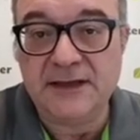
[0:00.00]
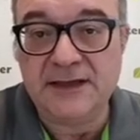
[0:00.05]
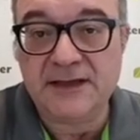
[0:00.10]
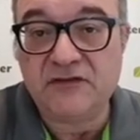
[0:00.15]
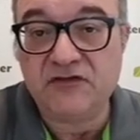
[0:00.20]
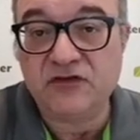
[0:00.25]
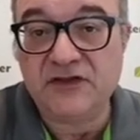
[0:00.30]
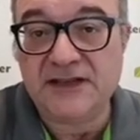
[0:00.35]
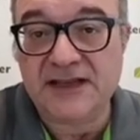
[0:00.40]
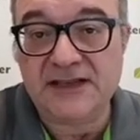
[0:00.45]

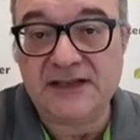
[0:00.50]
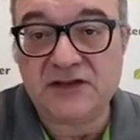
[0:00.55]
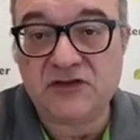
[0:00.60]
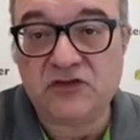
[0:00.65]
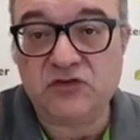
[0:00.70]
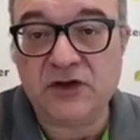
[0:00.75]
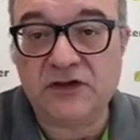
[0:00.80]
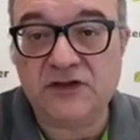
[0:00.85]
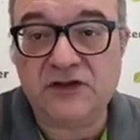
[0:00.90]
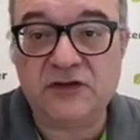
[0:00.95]
If we take it
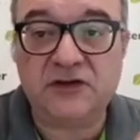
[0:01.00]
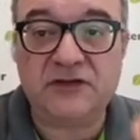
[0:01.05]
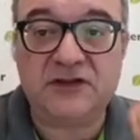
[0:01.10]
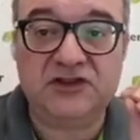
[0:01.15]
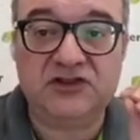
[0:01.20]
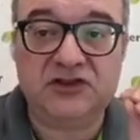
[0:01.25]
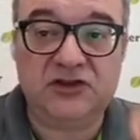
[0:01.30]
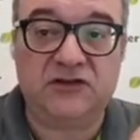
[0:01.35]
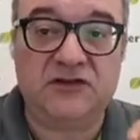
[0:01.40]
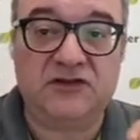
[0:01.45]
to other
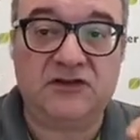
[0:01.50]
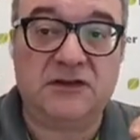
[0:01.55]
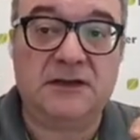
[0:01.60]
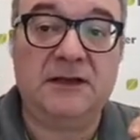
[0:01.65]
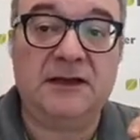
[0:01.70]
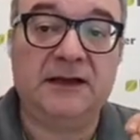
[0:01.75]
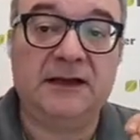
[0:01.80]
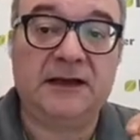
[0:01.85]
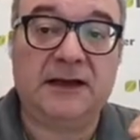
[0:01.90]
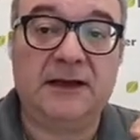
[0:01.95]
conditions,
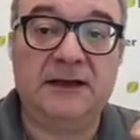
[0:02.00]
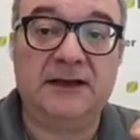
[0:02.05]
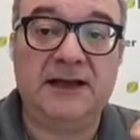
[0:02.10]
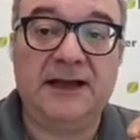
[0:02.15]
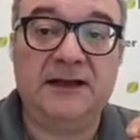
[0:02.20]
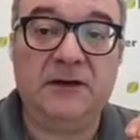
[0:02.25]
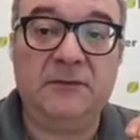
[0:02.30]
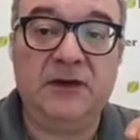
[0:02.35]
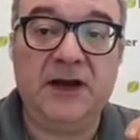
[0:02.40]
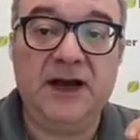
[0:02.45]

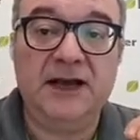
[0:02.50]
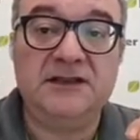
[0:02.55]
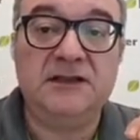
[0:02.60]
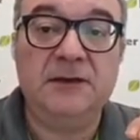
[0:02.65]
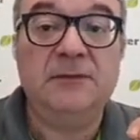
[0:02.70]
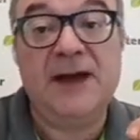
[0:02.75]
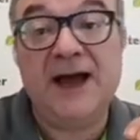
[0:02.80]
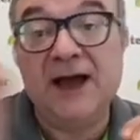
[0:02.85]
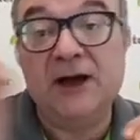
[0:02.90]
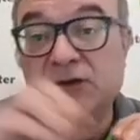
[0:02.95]
that implies a
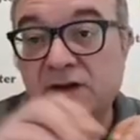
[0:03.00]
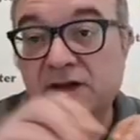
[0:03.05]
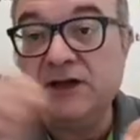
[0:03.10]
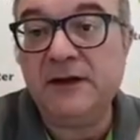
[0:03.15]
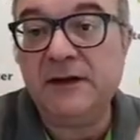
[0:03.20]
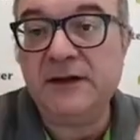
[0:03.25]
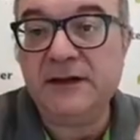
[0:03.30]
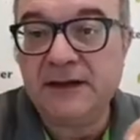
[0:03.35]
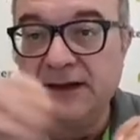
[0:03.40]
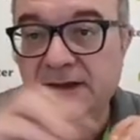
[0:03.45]
power,